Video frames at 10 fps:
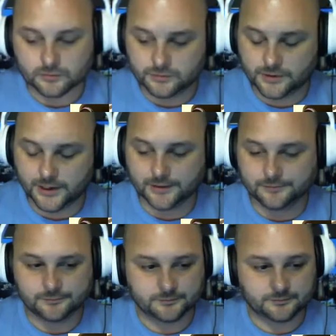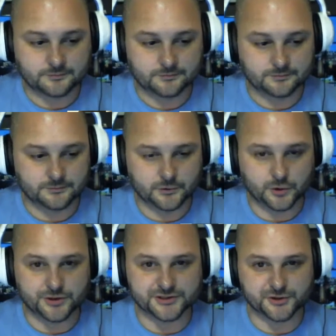Dan, you going
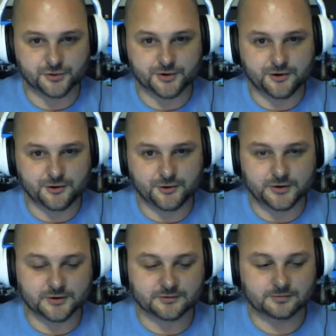to disagree or agree?